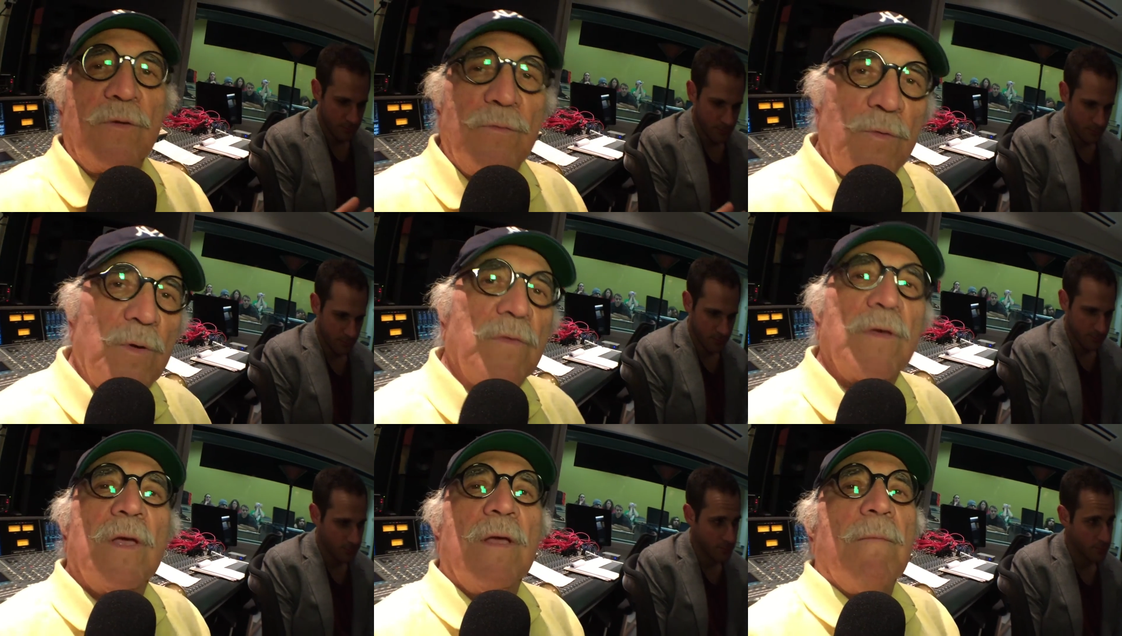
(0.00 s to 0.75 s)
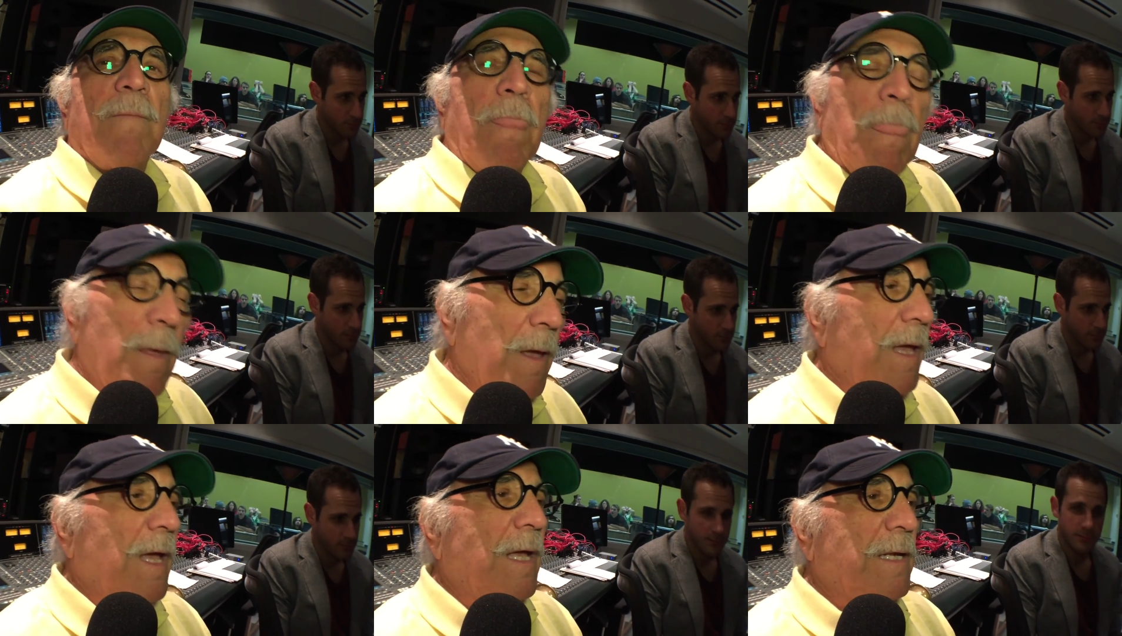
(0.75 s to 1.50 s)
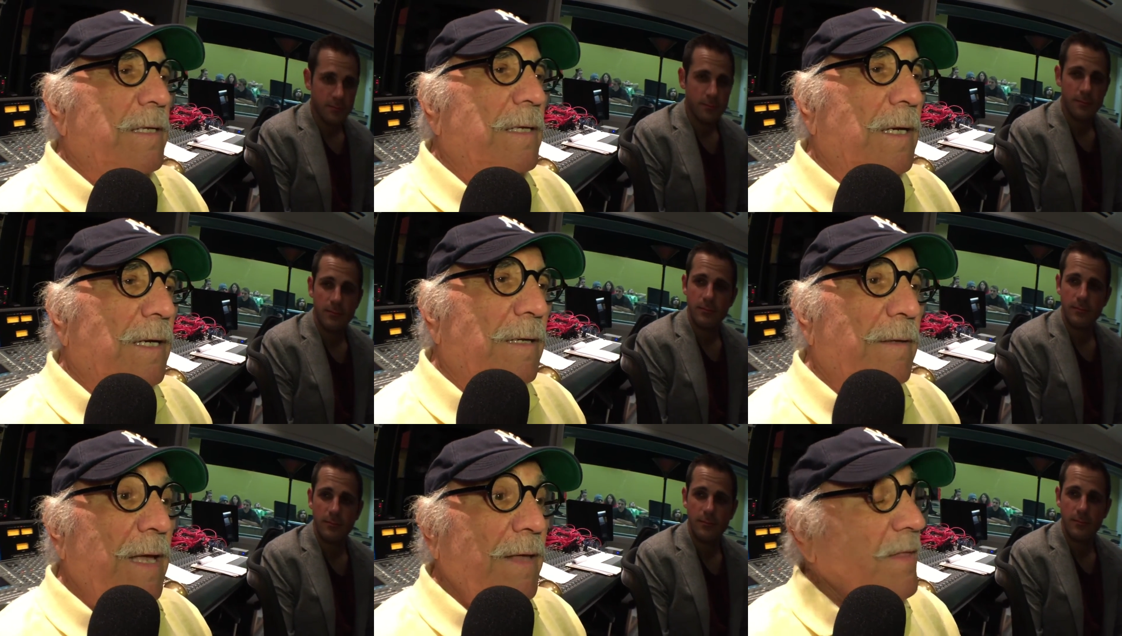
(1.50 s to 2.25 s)
Speaker 1: so forth. Right, right. And uh,
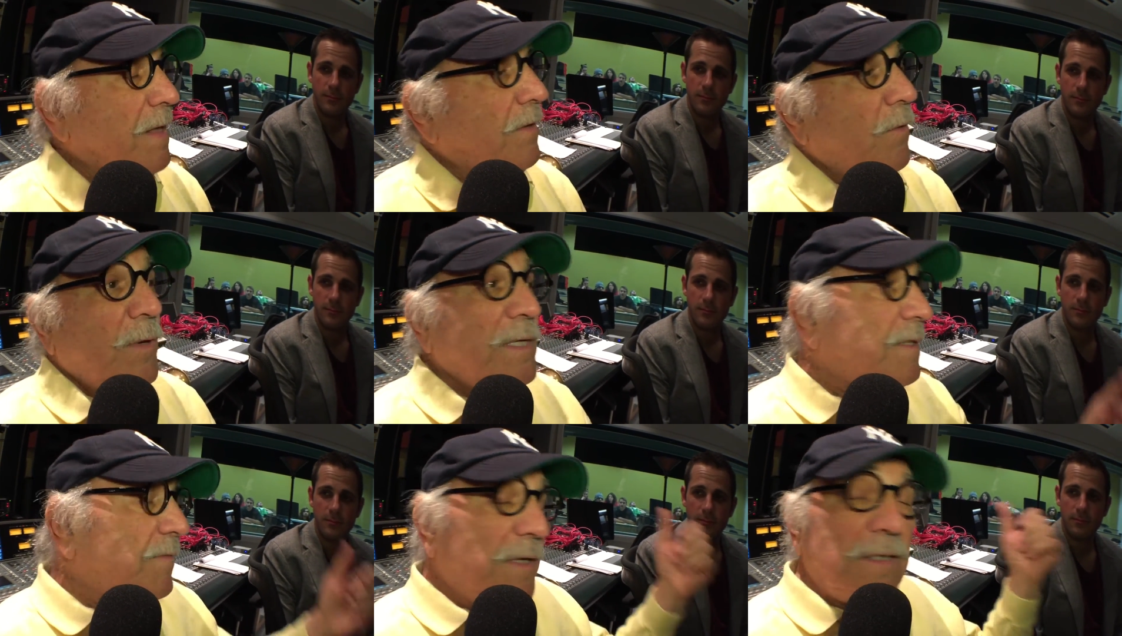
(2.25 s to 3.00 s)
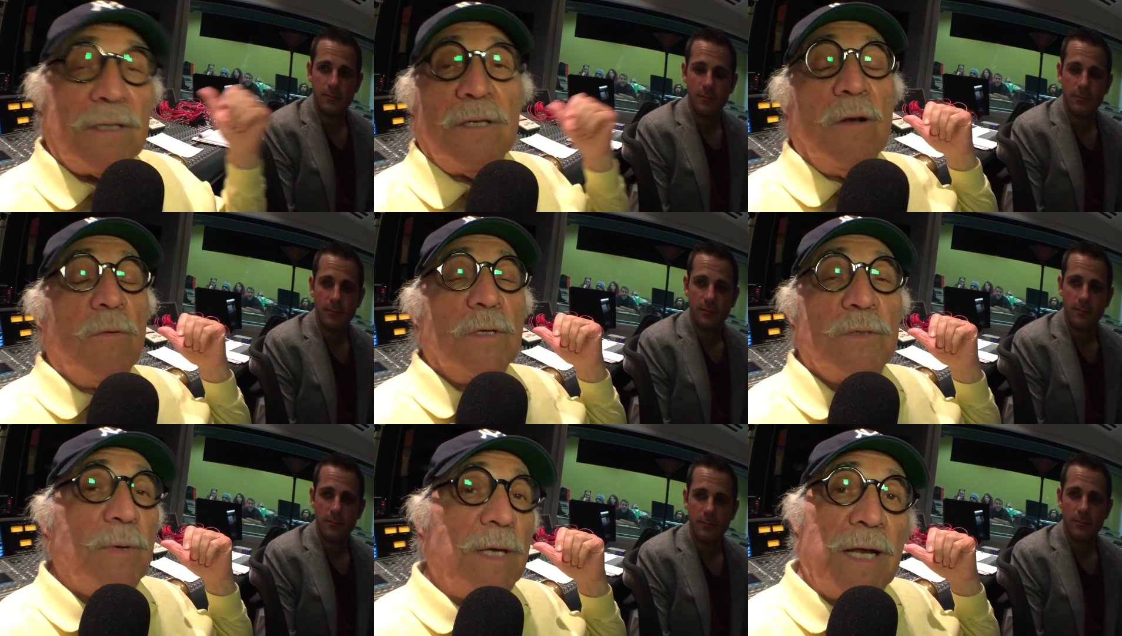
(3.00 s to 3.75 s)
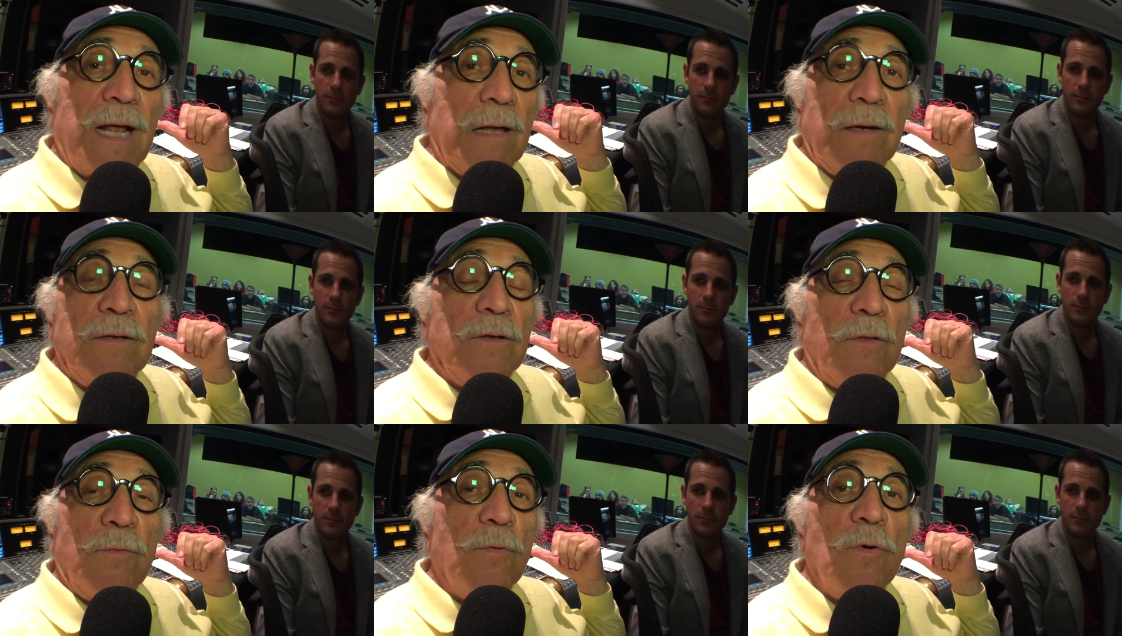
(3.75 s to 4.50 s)
and then the rest of it is, you know, once we get out into
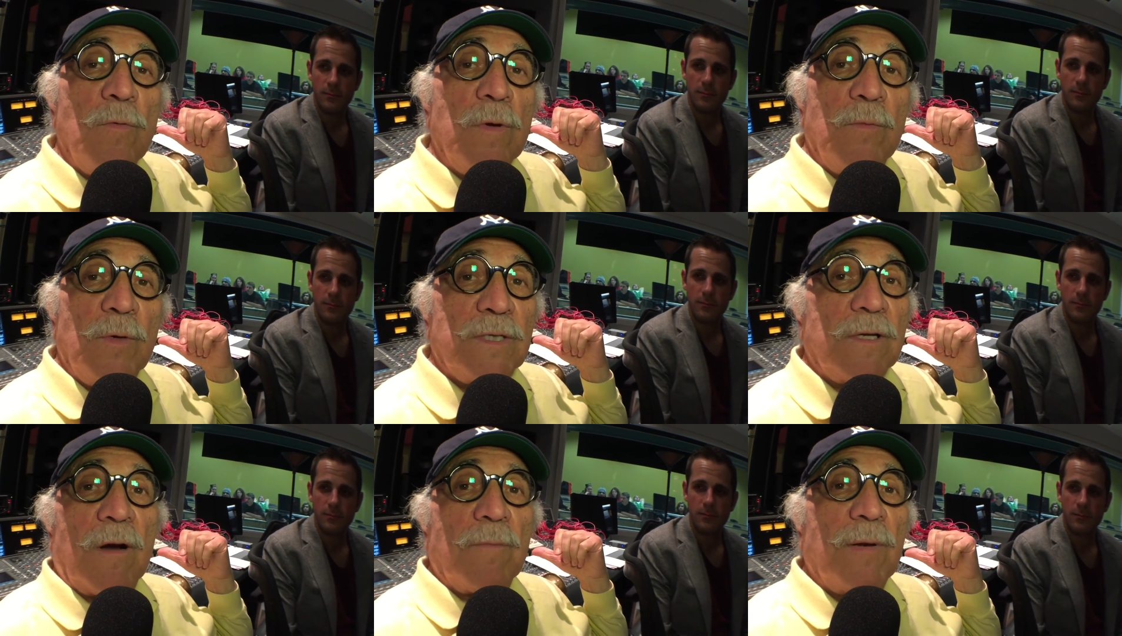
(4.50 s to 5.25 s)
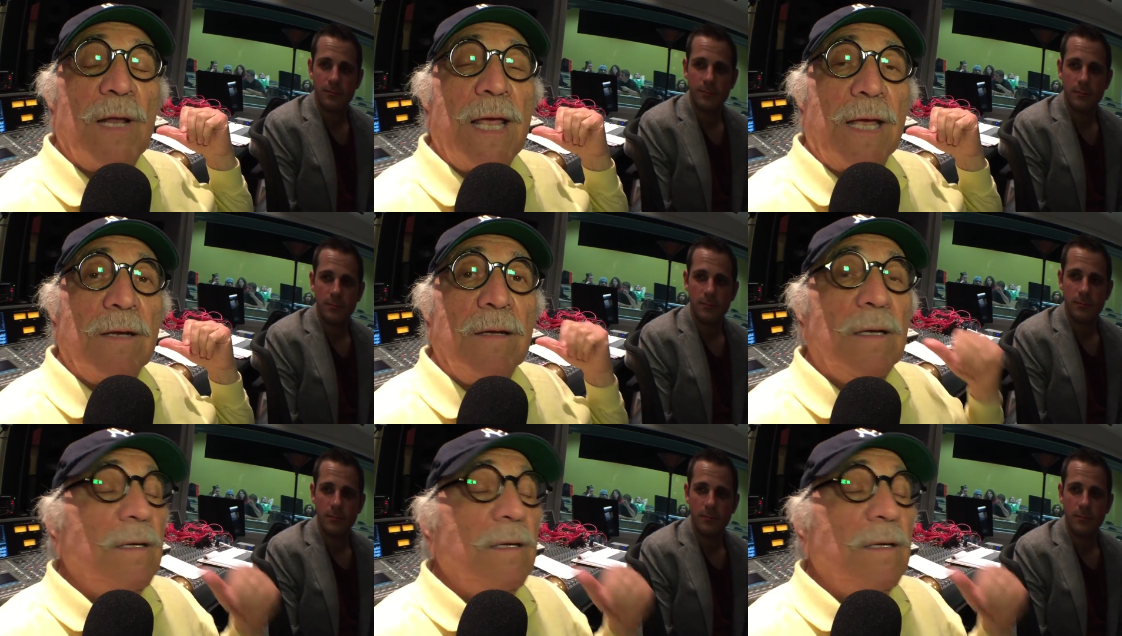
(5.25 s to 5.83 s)
the room and we start playing,